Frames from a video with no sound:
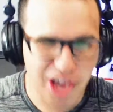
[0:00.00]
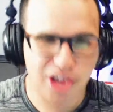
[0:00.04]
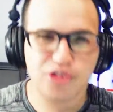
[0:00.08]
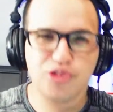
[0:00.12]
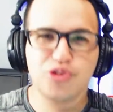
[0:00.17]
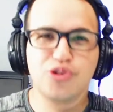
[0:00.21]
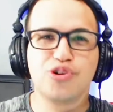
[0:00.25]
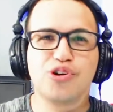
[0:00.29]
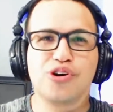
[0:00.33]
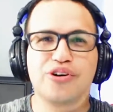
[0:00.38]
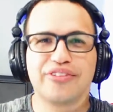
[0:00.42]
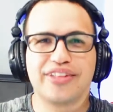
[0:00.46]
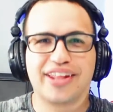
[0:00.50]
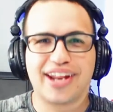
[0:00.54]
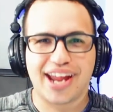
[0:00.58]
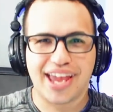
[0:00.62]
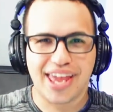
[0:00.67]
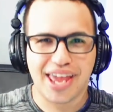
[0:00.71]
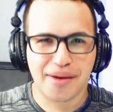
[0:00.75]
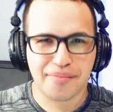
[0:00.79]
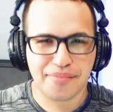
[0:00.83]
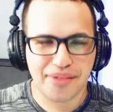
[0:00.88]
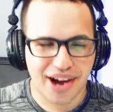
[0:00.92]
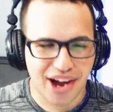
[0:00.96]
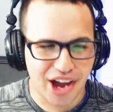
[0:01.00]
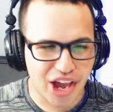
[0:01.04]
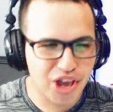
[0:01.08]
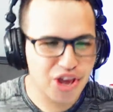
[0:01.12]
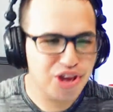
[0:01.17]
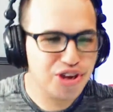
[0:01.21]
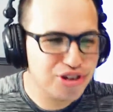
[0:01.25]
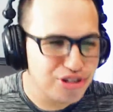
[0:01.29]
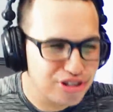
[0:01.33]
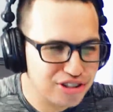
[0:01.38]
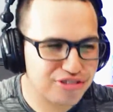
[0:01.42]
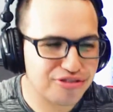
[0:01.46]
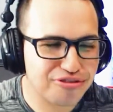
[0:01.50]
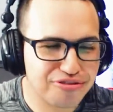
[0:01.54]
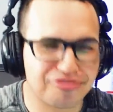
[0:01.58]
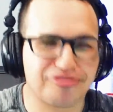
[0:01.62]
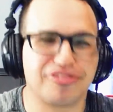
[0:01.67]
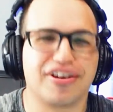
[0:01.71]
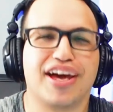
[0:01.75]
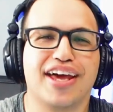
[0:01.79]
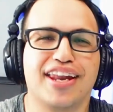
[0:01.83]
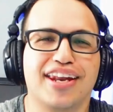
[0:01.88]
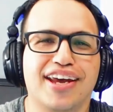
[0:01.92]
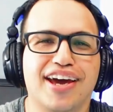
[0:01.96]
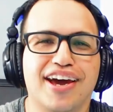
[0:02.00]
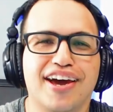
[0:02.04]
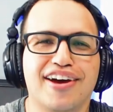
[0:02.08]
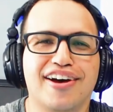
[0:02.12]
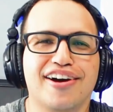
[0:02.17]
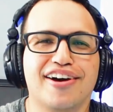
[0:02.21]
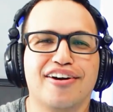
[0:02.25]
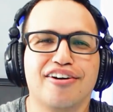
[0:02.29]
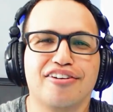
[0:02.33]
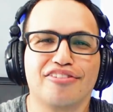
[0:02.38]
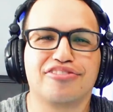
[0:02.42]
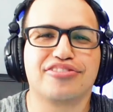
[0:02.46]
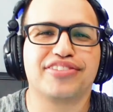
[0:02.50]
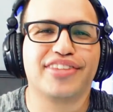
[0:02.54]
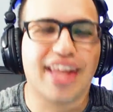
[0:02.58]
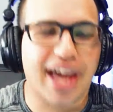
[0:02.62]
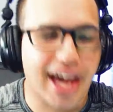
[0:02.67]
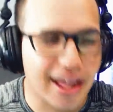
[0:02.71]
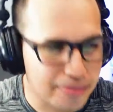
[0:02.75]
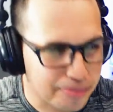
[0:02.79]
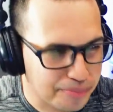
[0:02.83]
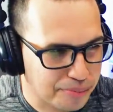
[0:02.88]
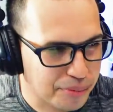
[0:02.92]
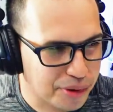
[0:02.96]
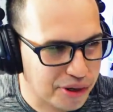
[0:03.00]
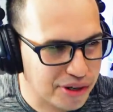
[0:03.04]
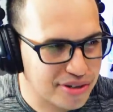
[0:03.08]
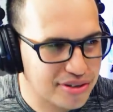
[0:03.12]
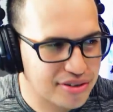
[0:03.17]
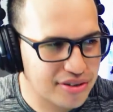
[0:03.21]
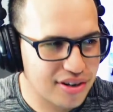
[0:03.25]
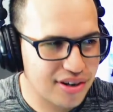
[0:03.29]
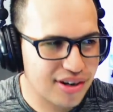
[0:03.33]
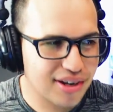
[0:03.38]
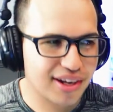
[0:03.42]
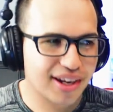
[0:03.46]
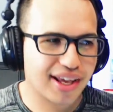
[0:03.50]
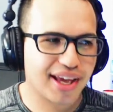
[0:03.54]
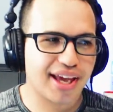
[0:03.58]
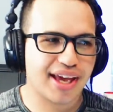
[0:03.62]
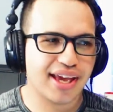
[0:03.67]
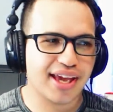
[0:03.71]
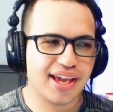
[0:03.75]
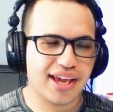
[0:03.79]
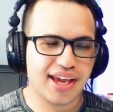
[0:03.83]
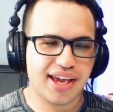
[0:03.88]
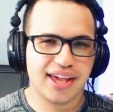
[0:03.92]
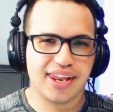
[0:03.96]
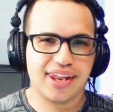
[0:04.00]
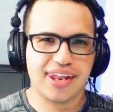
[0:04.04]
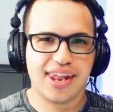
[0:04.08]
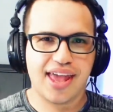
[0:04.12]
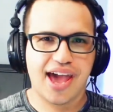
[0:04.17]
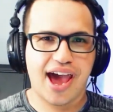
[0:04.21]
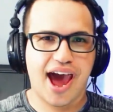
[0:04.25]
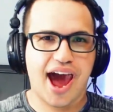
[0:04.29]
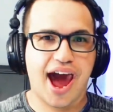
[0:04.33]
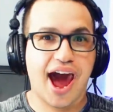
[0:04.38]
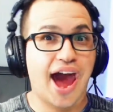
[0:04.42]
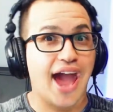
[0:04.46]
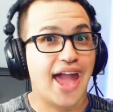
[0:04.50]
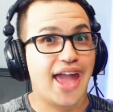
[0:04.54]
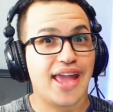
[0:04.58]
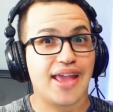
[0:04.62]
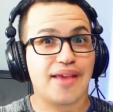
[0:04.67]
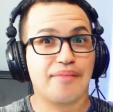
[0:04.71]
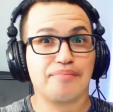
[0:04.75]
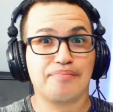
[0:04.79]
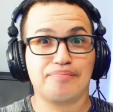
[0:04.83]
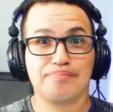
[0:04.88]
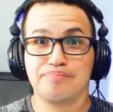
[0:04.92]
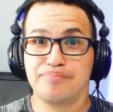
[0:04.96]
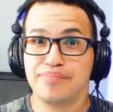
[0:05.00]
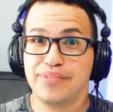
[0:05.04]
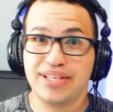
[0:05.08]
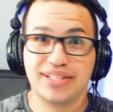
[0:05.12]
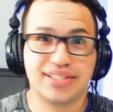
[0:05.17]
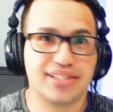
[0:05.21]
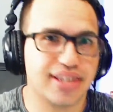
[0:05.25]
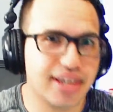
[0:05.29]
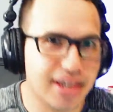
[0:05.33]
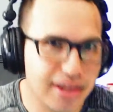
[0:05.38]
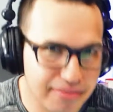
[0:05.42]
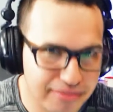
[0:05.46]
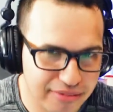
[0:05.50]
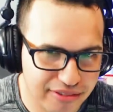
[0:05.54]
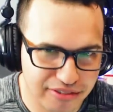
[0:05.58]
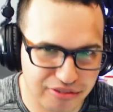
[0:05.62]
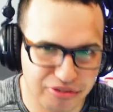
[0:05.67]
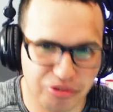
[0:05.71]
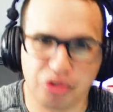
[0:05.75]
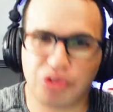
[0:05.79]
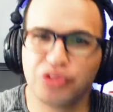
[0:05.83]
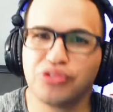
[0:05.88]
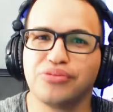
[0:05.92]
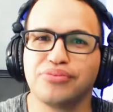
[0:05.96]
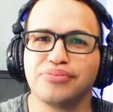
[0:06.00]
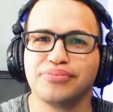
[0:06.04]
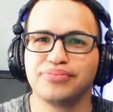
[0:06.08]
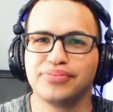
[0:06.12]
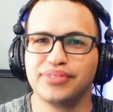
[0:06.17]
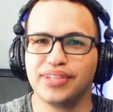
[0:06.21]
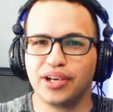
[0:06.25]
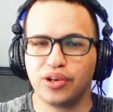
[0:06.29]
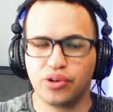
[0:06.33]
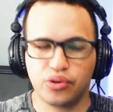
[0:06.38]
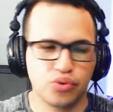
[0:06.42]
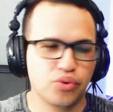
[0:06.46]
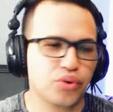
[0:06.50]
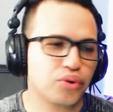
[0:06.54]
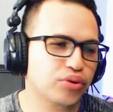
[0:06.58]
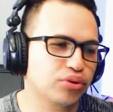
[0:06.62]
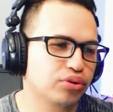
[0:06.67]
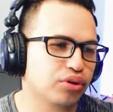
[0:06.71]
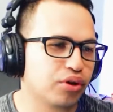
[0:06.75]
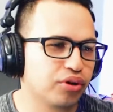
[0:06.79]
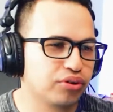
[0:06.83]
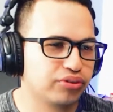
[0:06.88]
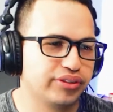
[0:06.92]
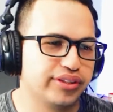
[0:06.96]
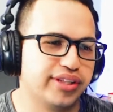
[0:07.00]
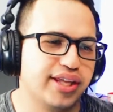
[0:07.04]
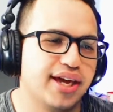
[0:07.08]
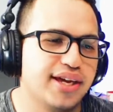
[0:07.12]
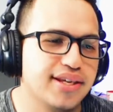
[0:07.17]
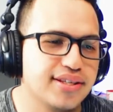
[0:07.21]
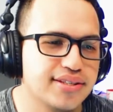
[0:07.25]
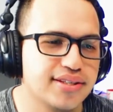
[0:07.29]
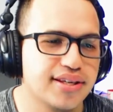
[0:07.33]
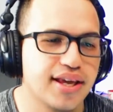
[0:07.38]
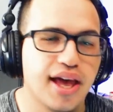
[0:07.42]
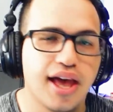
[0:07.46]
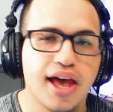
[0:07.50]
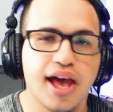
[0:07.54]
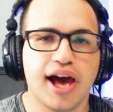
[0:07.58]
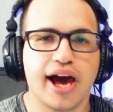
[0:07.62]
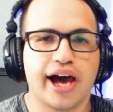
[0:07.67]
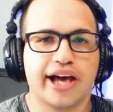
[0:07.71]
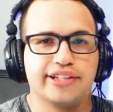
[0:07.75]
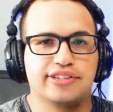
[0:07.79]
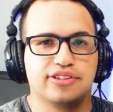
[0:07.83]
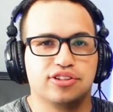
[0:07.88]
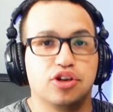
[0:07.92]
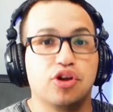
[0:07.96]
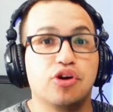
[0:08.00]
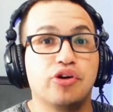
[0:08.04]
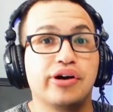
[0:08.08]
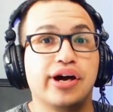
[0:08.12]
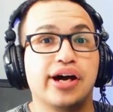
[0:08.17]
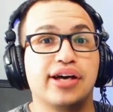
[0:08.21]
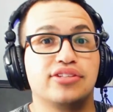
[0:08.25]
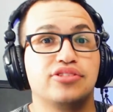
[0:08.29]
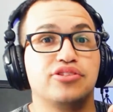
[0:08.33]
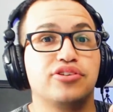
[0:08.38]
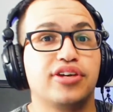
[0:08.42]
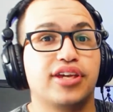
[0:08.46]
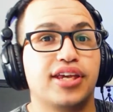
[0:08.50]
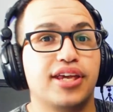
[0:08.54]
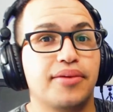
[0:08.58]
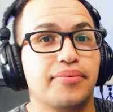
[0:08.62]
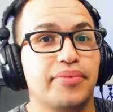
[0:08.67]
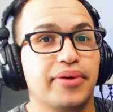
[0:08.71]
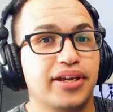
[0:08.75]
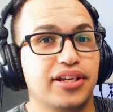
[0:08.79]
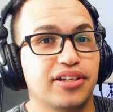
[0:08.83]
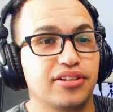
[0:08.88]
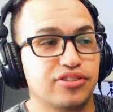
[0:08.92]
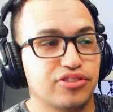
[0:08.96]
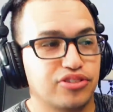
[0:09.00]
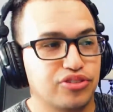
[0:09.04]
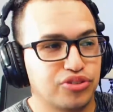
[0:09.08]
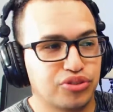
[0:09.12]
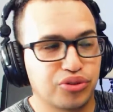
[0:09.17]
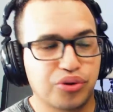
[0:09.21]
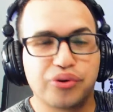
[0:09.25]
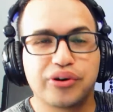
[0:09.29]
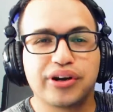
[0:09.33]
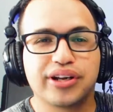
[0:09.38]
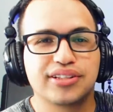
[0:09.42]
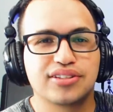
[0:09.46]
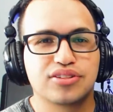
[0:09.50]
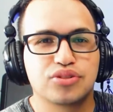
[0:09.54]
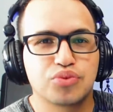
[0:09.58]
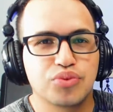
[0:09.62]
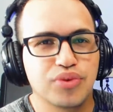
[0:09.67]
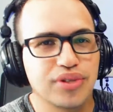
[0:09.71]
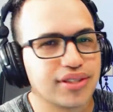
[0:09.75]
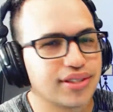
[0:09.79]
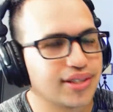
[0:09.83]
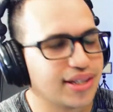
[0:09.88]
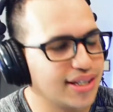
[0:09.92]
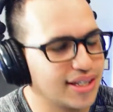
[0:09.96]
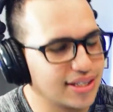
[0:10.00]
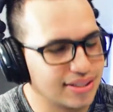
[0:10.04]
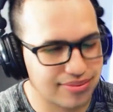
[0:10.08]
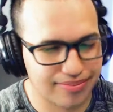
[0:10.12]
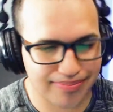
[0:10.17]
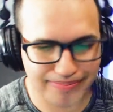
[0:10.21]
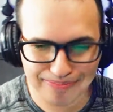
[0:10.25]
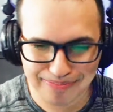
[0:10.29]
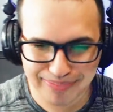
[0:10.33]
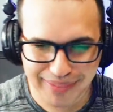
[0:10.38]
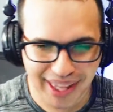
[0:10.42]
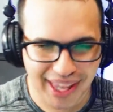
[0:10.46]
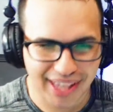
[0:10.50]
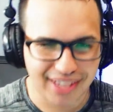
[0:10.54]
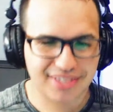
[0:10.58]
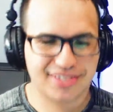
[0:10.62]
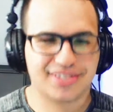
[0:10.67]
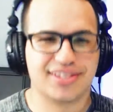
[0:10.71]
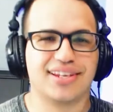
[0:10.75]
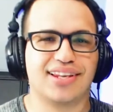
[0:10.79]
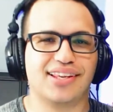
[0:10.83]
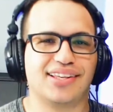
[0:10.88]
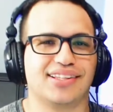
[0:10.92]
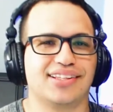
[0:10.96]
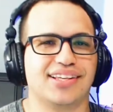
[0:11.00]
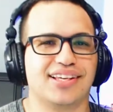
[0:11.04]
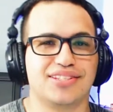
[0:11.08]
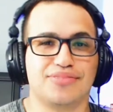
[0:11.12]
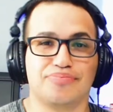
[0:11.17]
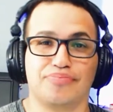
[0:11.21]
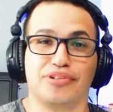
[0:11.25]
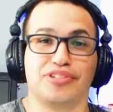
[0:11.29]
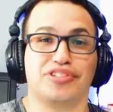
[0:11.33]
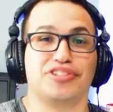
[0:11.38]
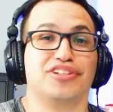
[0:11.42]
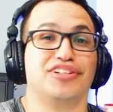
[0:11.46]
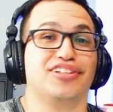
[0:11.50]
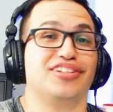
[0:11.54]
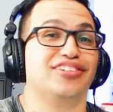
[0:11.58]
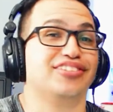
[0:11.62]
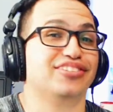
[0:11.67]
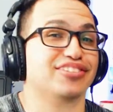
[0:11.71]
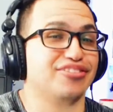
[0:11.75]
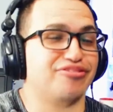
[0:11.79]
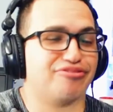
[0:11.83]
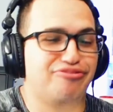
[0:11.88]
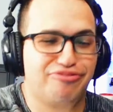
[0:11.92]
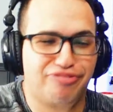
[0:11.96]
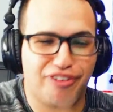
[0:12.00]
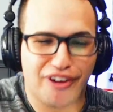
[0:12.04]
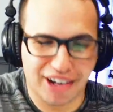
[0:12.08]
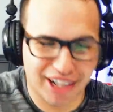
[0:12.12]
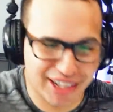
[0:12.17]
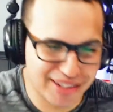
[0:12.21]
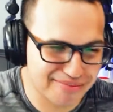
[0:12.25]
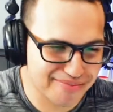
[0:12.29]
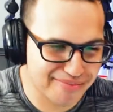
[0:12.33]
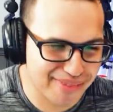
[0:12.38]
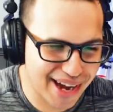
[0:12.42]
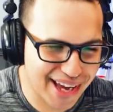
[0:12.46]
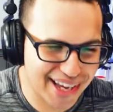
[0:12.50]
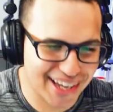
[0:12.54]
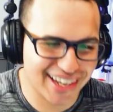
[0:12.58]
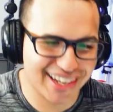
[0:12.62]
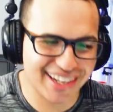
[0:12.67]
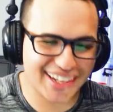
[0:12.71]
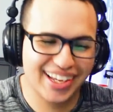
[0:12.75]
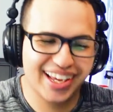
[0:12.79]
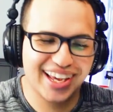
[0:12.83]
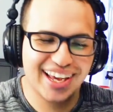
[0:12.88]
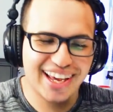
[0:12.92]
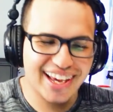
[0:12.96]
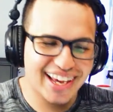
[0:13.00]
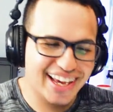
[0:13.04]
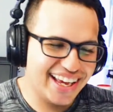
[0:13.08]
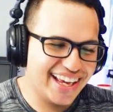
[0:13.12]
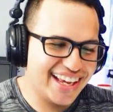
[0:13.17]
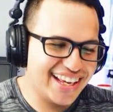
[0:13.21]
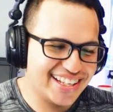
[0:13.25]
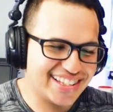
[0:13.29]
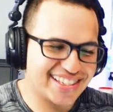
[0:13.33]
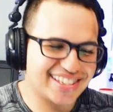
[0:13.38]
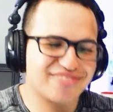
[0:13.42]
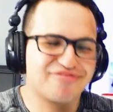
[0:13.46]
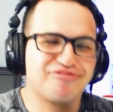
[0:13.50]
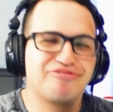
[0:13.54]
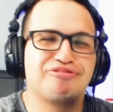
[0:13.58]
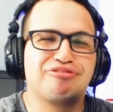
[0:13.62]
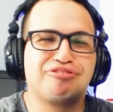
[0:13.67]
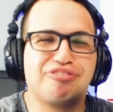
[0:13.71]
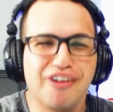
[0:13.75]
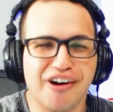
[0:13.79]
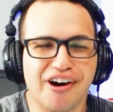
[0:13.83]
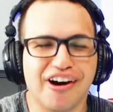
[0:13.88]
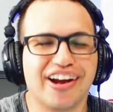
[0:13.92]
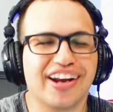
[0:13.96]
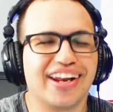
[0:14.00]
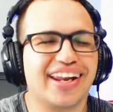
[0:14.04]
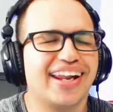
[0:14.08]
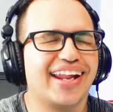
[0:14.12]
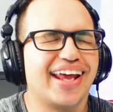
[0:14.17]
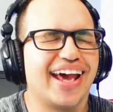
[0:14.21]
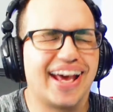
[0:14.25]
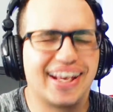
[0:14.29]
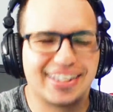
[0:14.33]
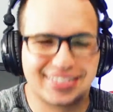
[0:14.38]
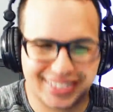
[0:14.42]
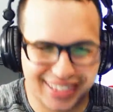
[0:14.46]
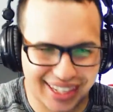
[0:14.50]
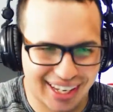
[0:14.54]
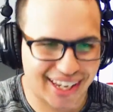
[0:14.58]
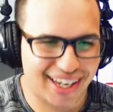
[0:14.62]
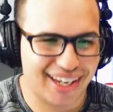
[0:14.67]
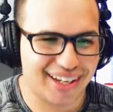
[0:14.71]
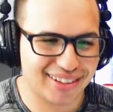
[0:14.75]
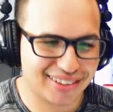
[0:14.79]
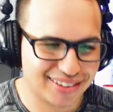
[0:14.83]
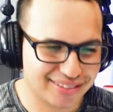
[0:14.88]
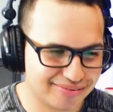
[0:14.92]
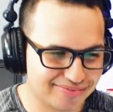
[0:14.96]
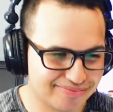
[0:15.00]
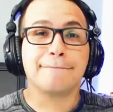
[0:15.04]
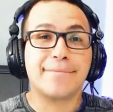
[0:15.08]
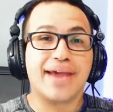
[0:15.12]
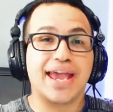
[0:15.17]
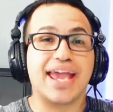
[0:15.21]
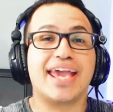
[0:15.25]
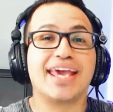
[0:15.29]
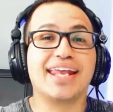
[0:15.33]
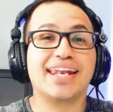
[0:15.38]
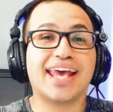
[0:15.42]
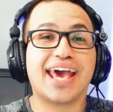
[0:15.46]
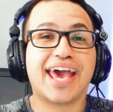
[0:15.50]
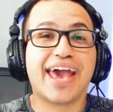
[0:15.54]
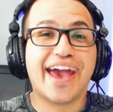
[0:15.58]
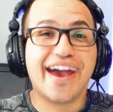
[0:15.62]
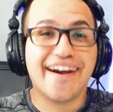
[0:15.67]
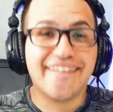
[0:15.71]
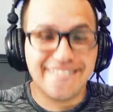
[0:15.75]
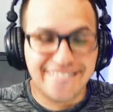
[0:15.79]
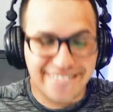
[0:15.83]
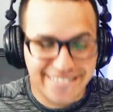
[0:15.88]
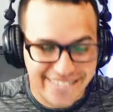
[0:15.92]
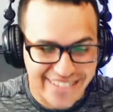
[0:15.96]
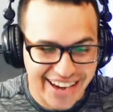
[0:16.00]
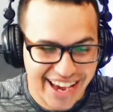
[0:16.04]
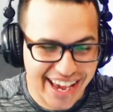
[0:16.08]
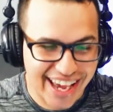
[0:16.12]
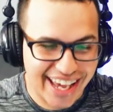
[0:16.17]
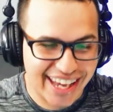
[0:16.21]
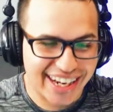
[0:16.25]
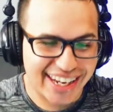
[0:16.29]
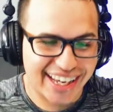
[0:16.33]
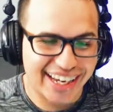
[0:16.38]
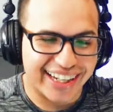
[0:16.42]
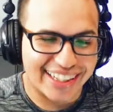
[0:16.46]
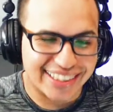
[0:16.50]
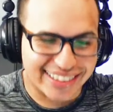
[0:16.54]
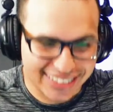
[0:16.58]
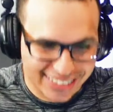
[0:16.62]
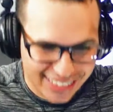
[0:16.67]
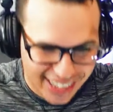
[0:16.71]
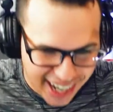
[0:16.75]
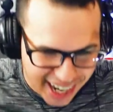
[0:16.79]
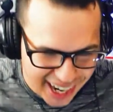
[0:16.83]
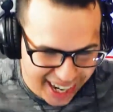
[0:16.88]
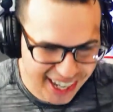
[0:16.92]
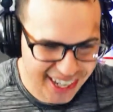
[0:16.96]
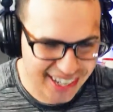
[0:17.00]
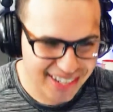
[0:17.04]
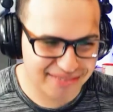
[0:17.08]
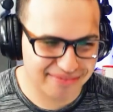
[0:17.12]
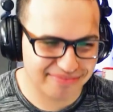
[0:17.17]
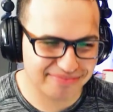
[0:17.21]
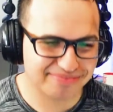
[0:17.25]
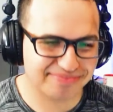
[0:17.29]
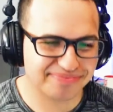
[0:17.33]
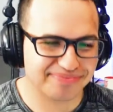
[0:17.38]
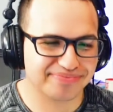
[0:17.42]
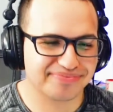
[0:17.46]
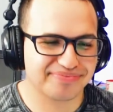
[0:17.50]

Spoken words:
You know that I am a huge fan of that person and I miss him from the good old days. As long as you keep him short and sweet, he's excellent, especially on the fucking mic. He's fun as hell. Main event time.